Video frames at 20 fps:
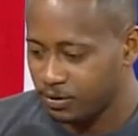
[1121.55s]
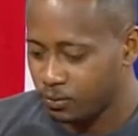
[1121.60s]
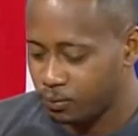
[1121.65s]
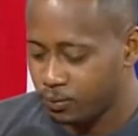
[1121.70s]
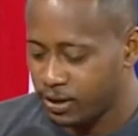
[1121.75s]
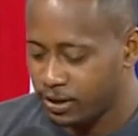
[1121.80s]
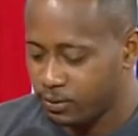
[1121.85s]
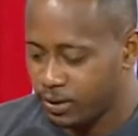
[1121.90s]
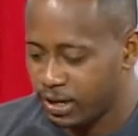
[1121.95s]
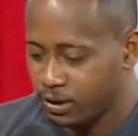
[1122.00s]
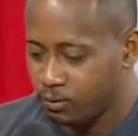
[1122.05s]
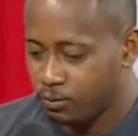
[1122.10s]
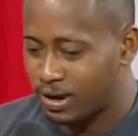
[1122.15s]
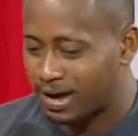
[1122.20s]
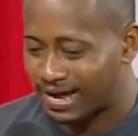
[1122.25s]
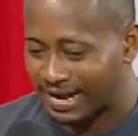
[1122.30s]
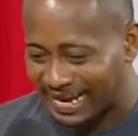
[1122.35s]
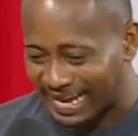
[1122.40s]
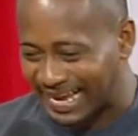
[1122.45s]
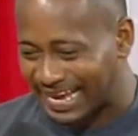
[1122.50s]
we,
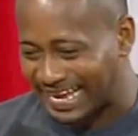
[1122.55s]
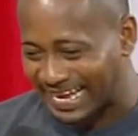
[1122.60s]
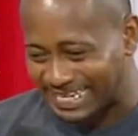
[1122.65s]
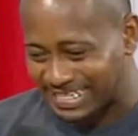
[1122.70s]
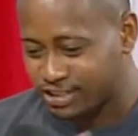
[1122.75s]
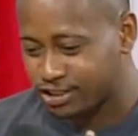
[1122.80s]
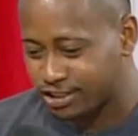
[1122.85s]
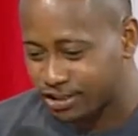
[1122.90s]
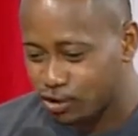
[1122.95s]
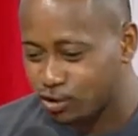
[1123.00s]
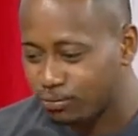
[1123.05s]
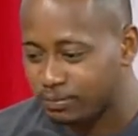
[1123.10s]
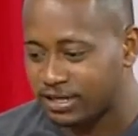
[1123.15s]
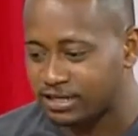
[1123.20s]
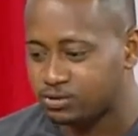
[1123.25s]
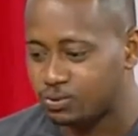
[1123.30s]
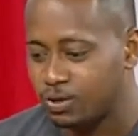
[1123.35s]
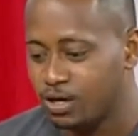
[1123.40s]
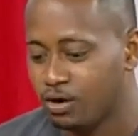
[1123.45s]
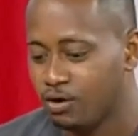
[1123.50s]
as humans,
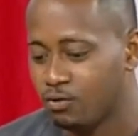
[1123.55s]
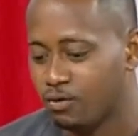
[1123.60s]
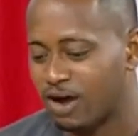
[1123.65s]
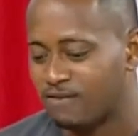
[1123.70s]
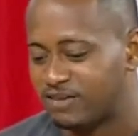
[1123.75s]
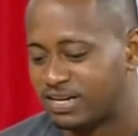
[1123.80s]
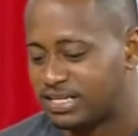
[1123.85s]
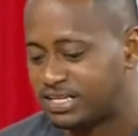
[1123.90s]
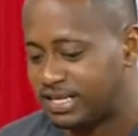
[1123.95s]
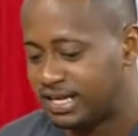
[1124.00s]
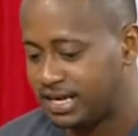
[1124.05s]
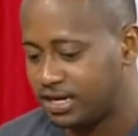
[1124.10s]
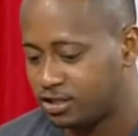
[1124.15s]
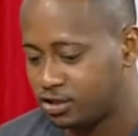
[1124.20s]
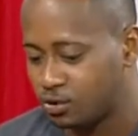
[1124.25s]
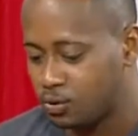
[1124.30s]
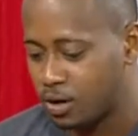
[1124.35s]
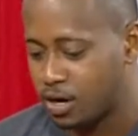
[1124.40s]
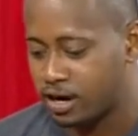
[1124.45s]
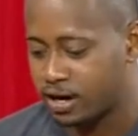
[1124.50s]
we gravitate
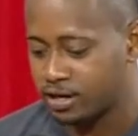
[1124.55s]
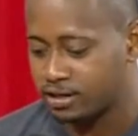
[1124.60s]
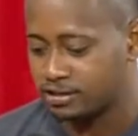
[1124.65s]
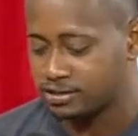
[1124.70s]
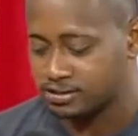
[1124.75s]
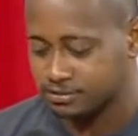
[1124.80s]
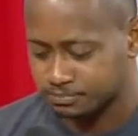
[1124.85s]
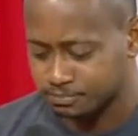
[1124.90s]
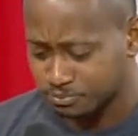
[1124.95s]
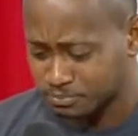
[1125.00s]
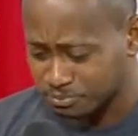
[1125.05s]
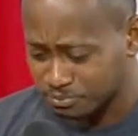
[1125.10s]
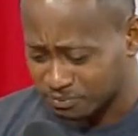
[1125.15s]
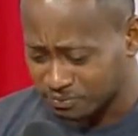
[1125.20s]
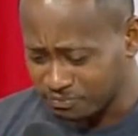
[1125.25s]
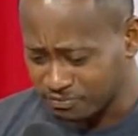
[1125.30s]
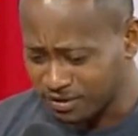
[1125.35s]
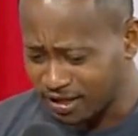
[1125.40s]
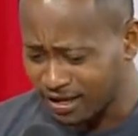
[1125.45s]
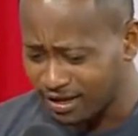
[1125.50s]
towards,
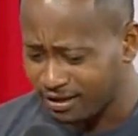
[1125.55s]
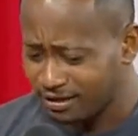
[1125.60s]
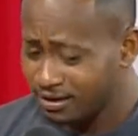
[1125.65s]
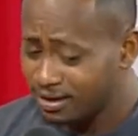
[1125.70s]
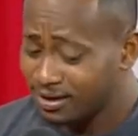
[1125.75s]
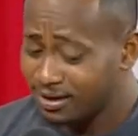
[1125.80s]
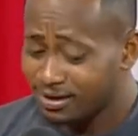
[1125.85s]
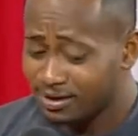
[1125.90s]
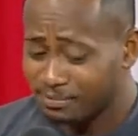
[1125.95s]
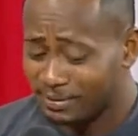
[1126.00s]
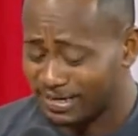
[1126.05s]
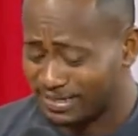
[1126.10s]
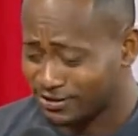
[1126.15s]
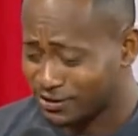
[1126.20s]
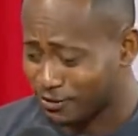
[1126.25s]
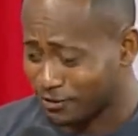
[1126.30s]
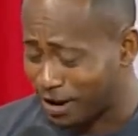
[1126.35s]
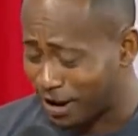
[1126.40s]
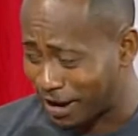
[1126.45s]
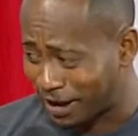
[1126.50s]
might sound
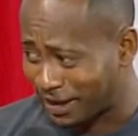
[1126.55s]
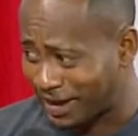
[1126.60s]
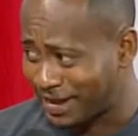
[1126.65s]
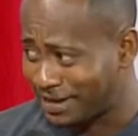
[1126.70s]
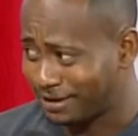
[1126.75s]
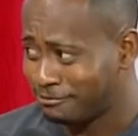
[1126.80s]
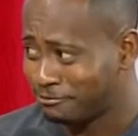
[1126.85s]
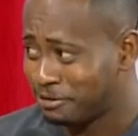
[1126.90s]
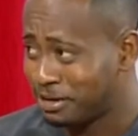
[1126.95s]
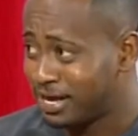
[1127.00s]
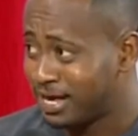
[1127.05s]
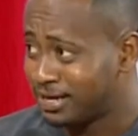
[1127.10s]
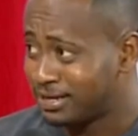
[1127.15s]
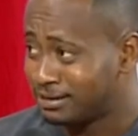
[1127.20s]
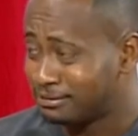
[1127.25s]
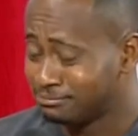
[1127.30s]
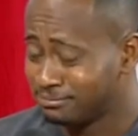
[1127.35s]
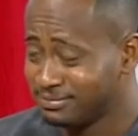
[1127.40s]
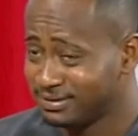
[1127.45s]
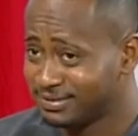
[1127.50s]
wrong again,
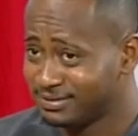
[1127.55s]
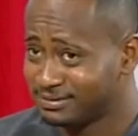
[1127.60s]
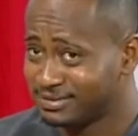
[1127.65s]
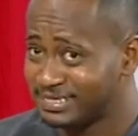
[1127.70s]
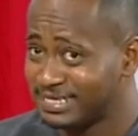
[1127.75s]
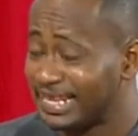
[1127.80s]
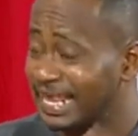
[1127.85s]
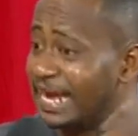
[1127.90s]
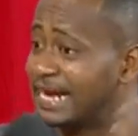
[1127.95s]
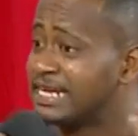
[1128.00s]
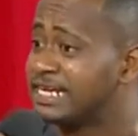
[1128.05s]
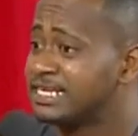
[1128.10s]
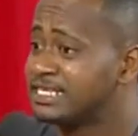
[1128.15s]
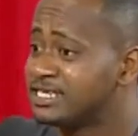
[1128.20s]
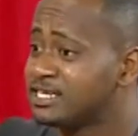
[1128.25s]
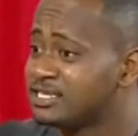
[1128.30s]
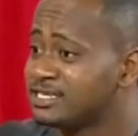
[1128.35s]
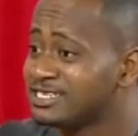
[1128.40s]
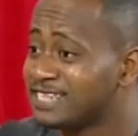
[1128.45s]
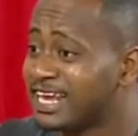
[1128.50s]
slackness in,
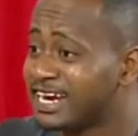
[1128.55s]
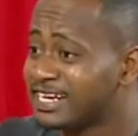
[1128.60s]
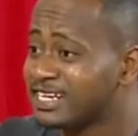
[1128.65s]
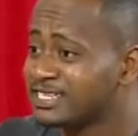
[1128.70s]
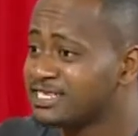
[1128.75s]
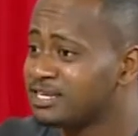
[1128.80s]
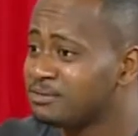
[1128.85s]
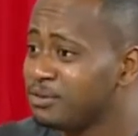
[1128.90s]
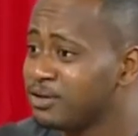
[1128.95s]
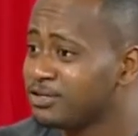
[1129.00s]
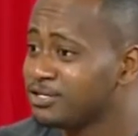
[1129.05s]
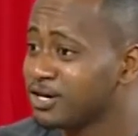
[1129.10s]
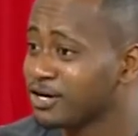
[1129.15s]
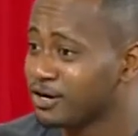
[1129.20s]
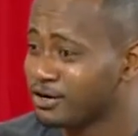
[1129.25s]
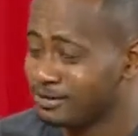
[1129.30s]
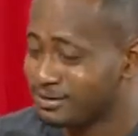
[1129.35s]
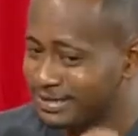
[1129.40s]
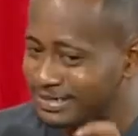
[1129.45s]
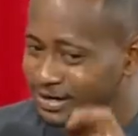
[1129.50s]
slackness in music
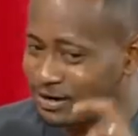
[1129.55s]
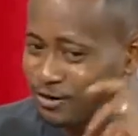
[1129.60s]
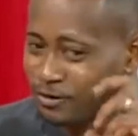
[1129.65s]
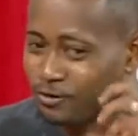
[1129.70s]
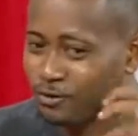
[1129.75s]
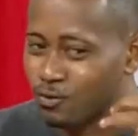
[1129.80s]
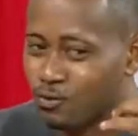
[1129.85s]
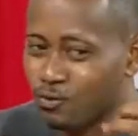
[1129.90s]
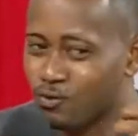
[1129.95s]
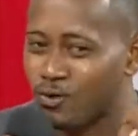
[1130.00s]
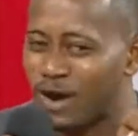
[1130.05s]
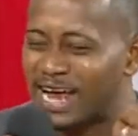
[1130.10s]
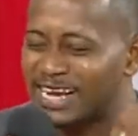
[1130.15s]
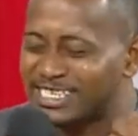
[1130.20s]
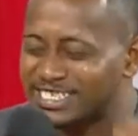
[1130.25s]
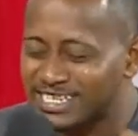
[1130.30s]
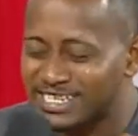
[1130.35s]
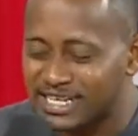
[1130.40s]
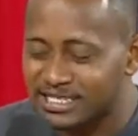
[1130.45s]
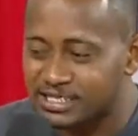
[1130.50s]
or
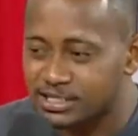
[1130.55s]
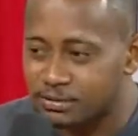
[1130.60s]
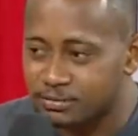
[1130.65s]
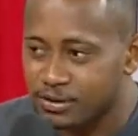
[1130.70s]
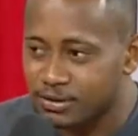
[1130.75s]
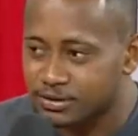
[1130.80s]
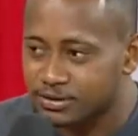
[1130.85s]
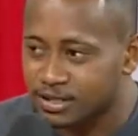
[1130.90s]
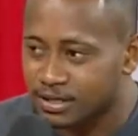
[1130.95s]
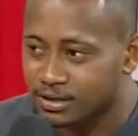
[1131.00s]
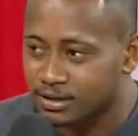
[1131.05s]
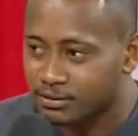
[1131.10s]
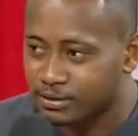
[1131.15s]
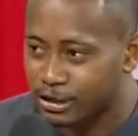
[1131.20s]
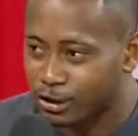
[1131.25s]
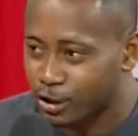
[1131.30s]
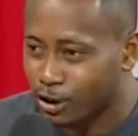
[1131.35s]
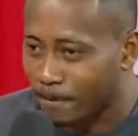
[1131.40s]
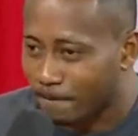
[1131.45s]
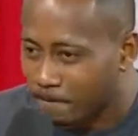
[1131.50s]
ranchiness in music mm-hmm. that you
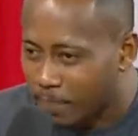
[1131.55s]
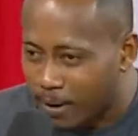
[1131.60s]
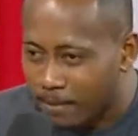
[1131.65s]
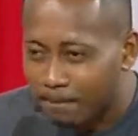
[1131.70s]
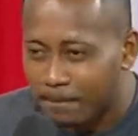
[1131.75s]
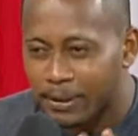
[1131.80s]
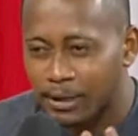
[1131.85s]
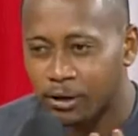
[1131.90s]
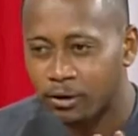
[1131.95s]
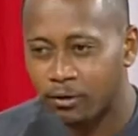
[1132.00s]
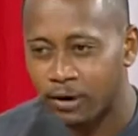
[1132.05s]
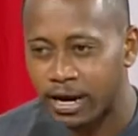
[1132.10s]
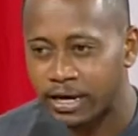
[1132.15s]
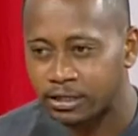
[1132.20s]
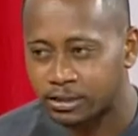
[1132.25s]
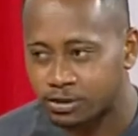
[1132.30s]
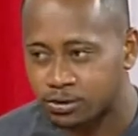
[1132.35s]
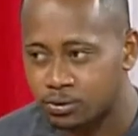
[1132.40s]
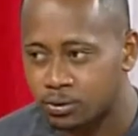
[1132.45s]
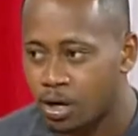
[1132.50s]
can bump and grind
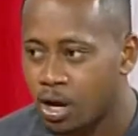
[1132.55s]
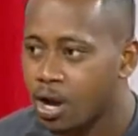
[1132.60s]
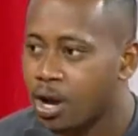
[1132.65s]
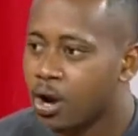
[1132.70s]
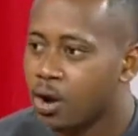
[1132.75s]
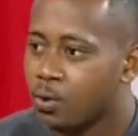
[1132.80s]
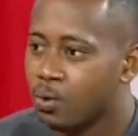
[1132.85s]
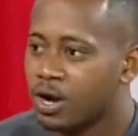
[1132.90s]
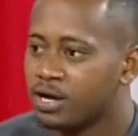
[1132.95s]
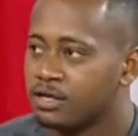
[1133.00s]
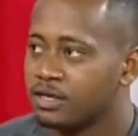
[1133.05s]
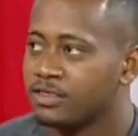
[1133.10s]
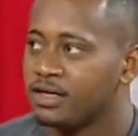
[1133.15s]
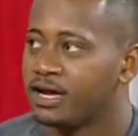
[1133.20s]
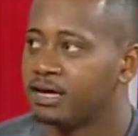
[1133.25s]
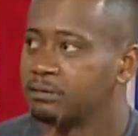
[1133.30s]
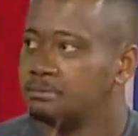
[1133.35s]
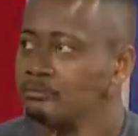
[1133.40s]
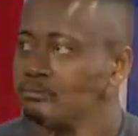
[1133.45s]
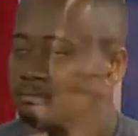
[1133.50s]
to, mm-hmm. rather
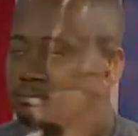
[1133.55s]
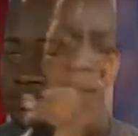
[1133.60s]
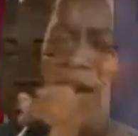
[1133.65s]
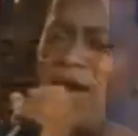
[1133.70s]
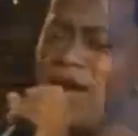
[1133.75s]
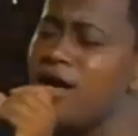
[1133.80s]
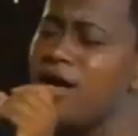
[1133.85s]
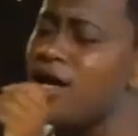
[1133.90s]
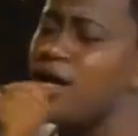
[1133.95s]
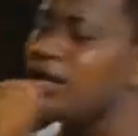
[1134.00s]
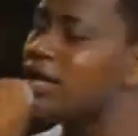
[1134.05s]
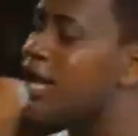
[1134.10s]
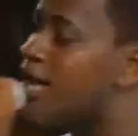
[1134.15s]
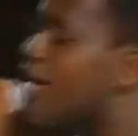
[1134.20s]
than just the, the